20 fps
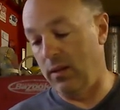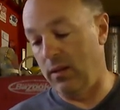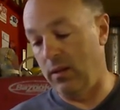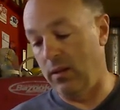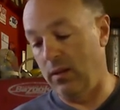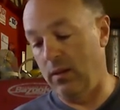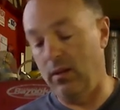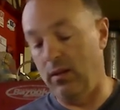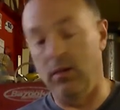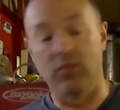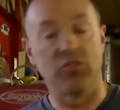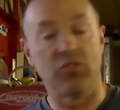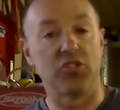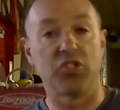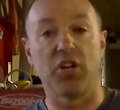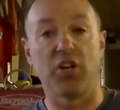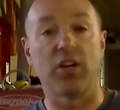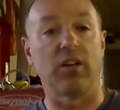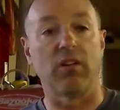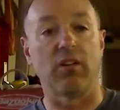uh,
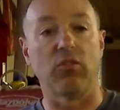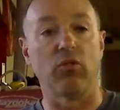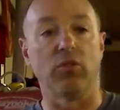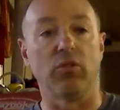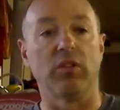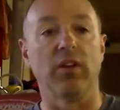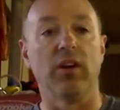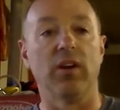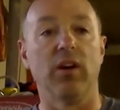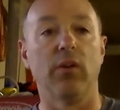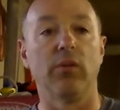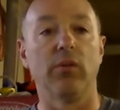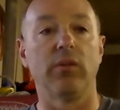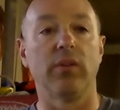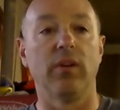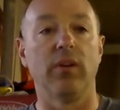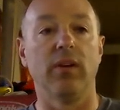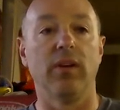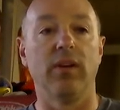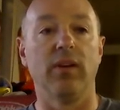stuck and couldn't get out,
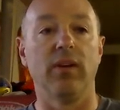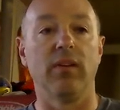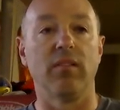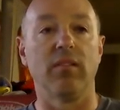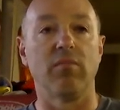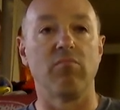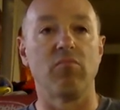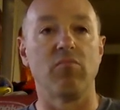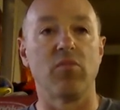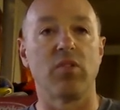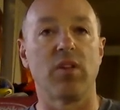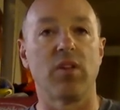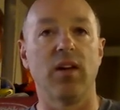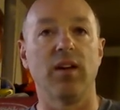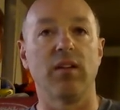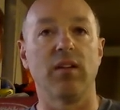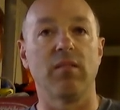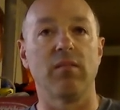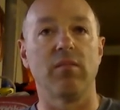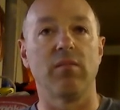and got
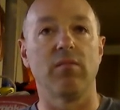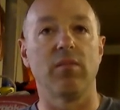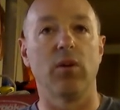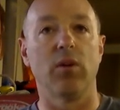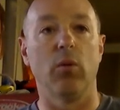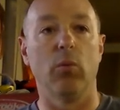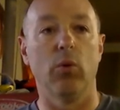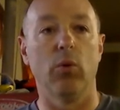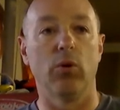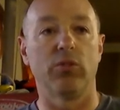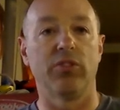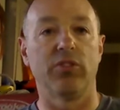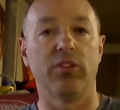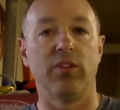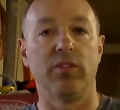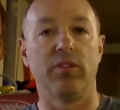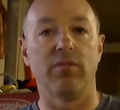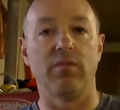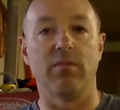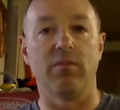it, you know, worked
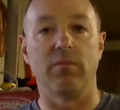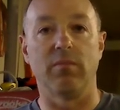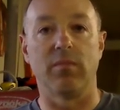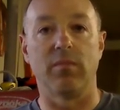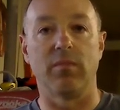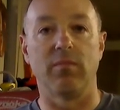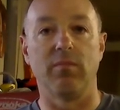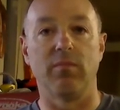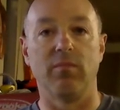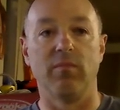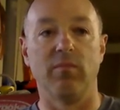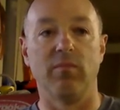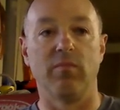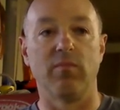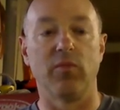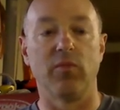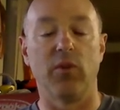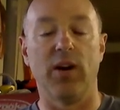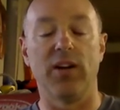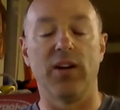it, and
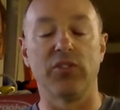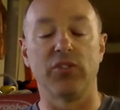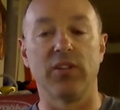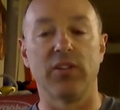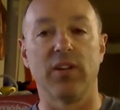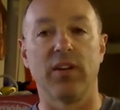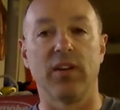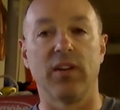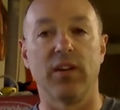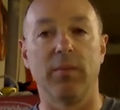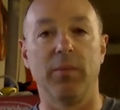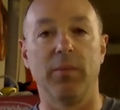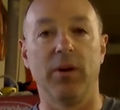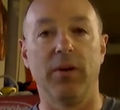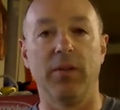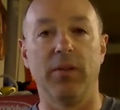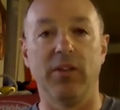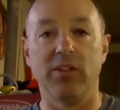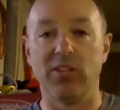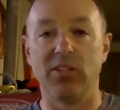gradually kind of got
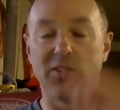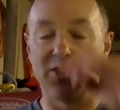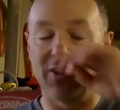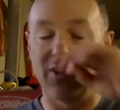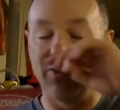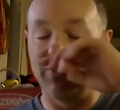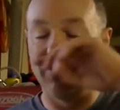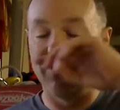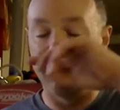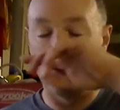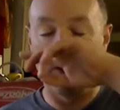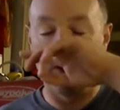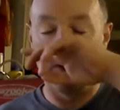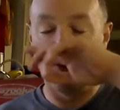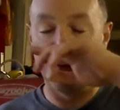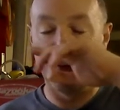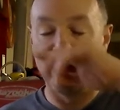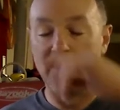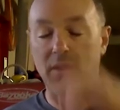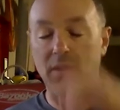out of the ditch I was
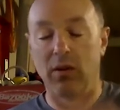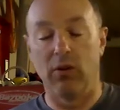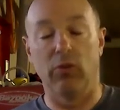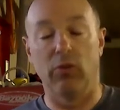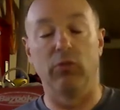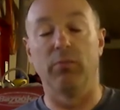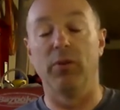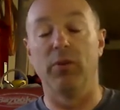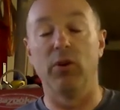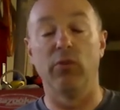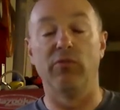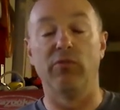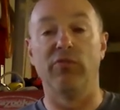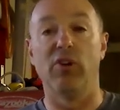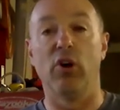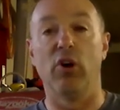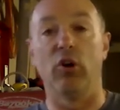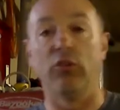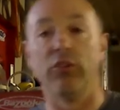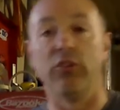in. It was my own
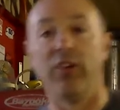fault.